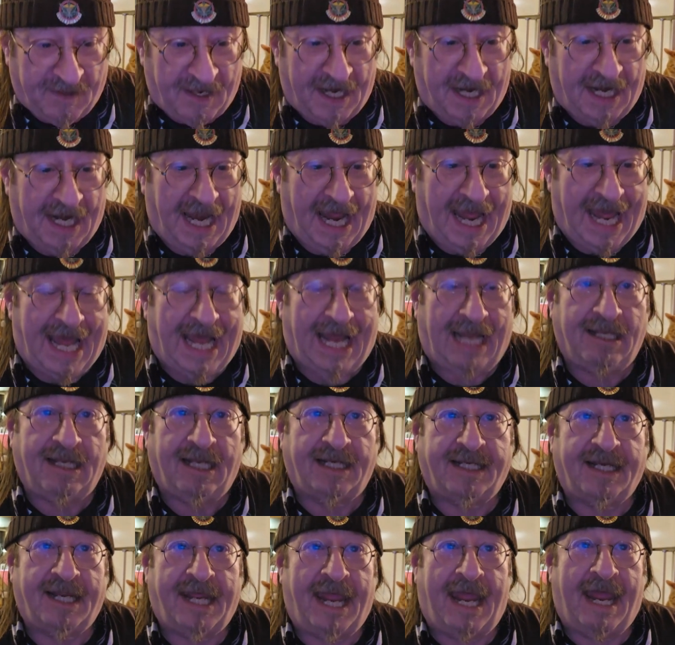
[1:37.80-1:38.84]
that it had,
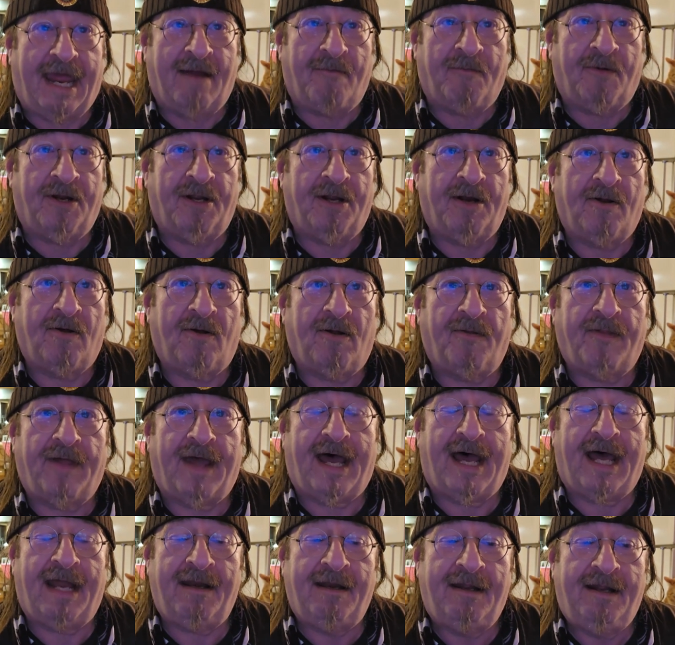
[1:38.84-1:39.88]
like the camera and all
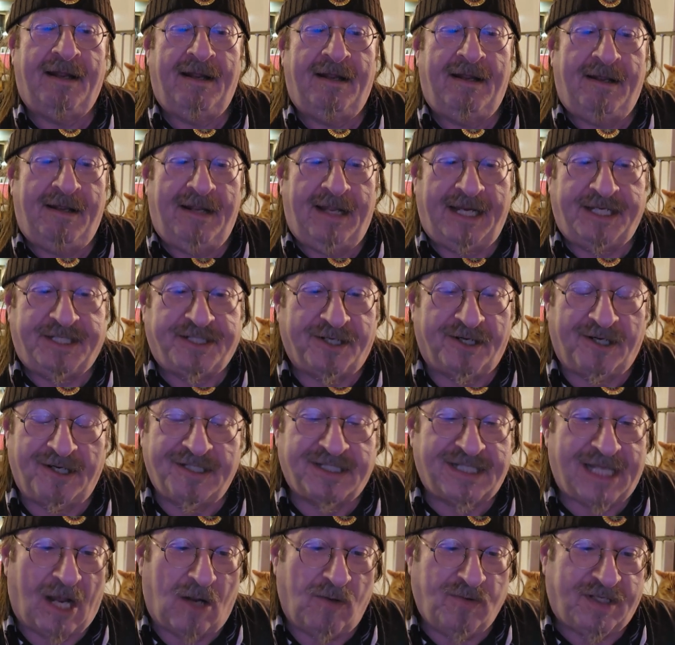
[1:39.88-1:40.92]
that, it
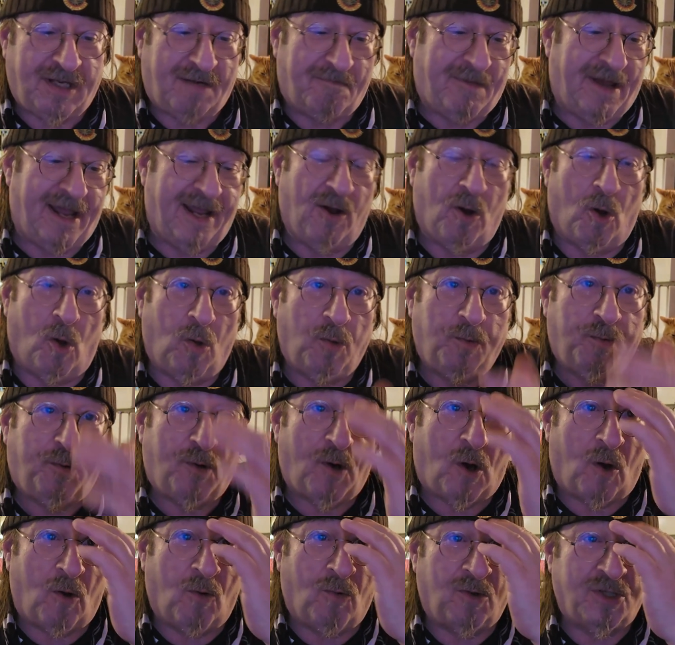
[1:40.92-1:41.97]
turns out that my old phone,